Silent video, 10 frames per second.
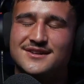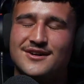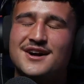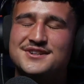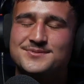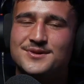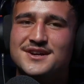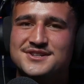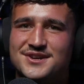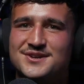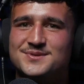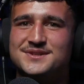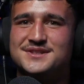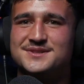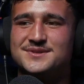What I struggle
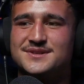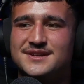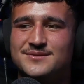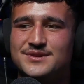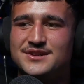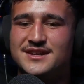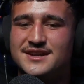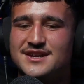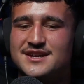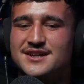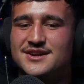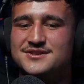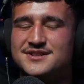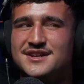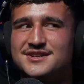with is when you get a kicking
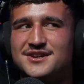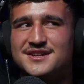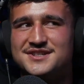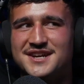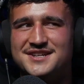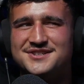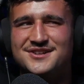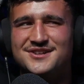coach and they're trying to change a